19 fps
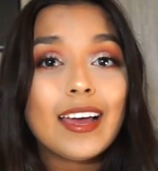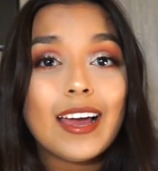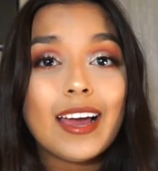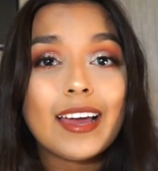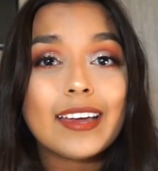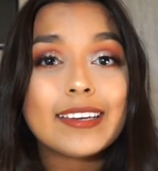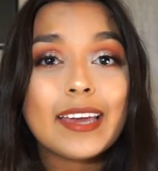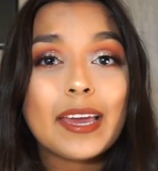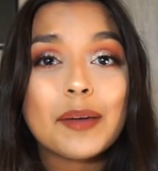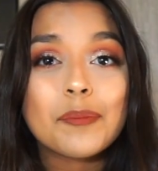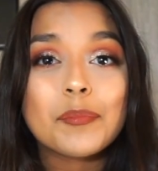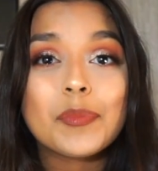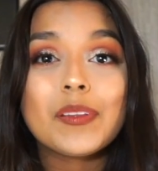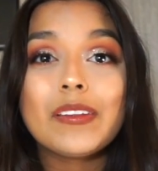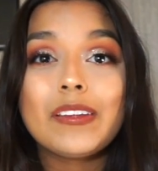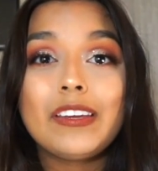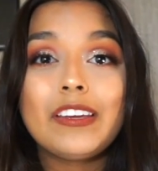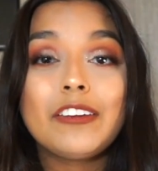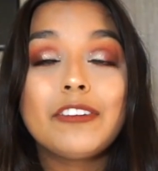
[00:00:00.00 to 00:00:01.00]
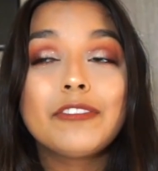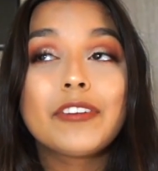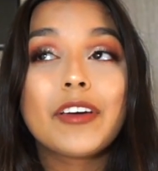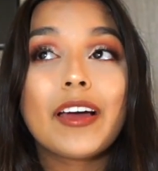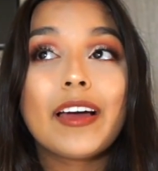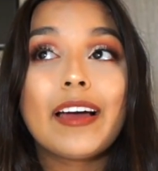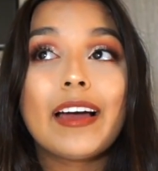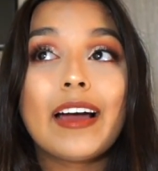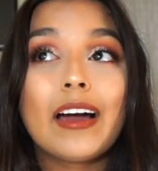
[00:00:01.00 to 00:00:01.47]
I can't believe
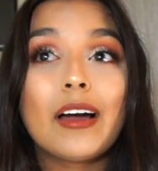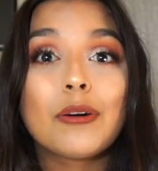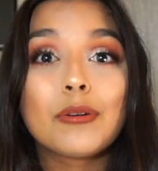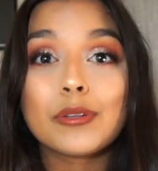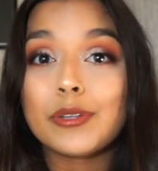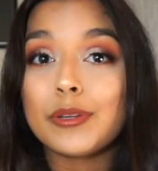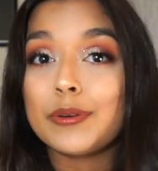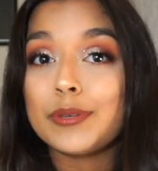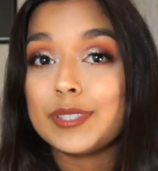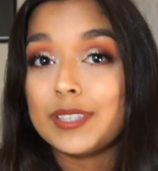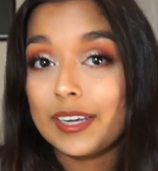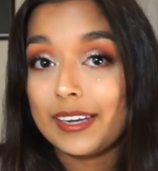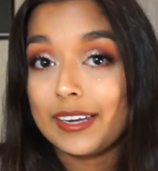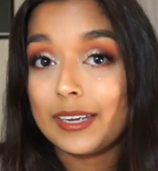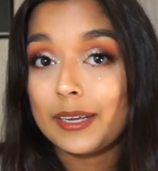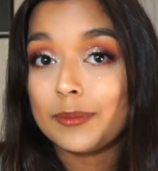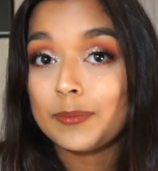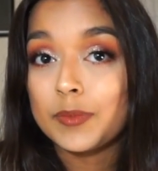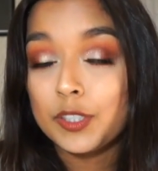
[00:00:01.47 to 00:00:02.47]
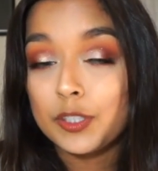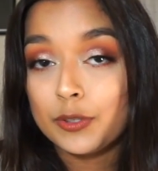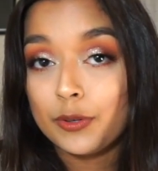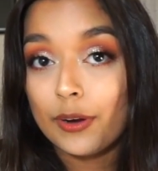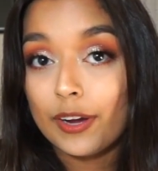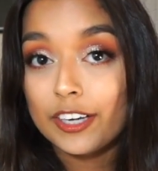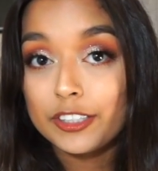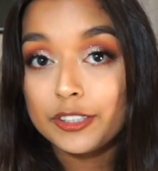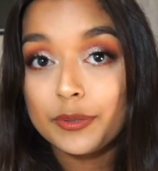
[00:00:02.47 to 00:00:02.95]
how close I am to
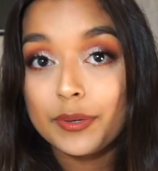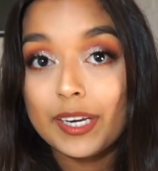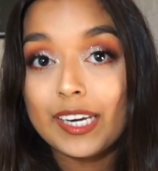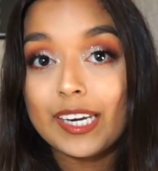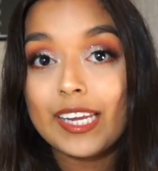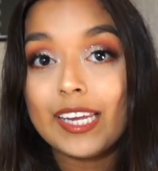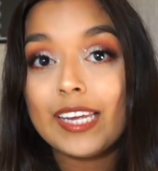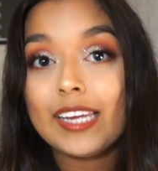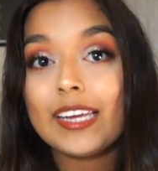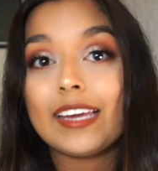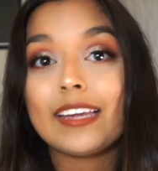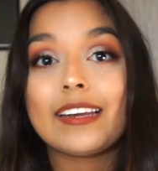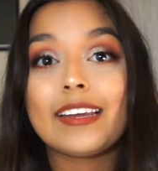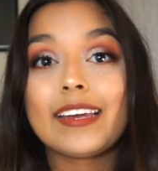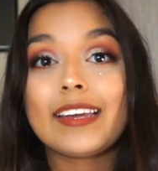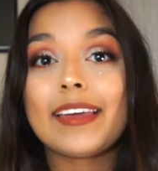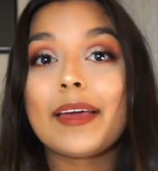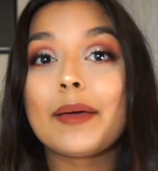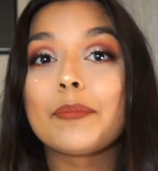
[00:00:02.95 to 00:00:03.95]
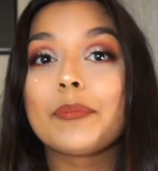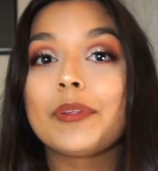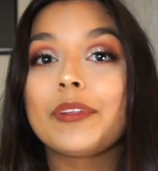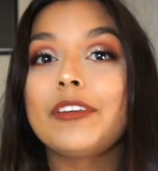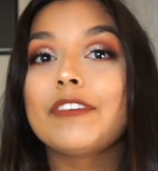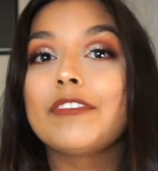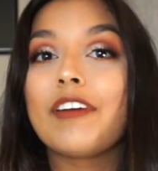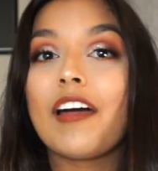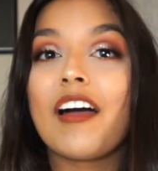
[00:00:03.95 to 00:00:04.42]
graduating, and I can't
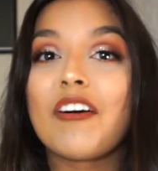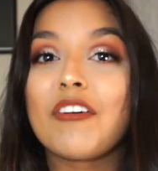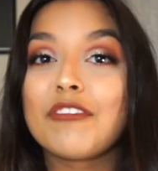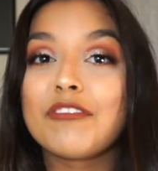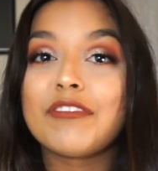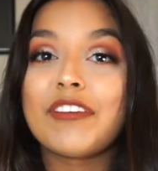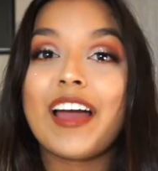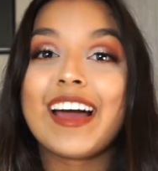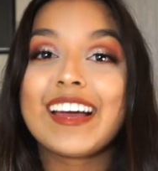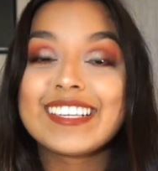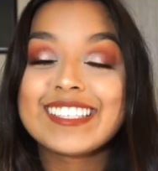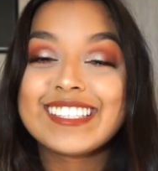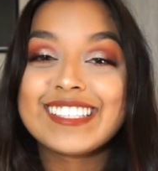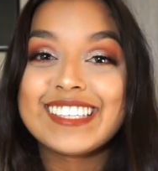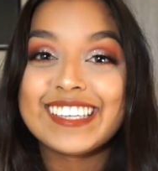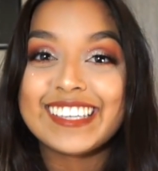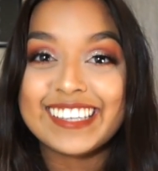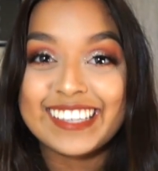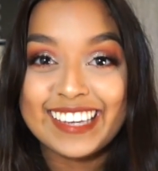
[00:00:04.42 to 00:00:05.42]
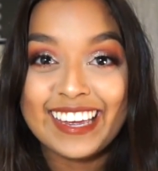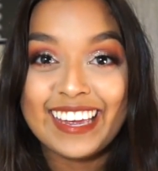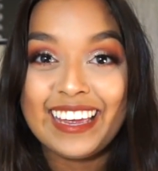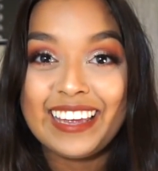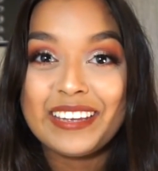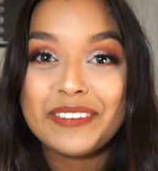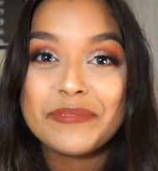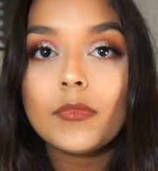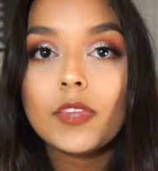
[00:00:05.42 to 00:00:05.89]
believe how fast it
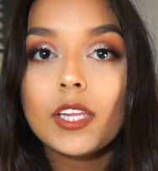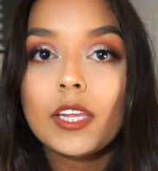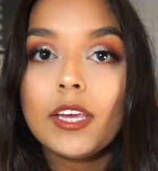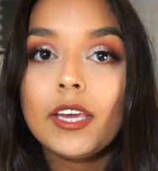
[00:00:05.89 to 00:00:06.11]
came.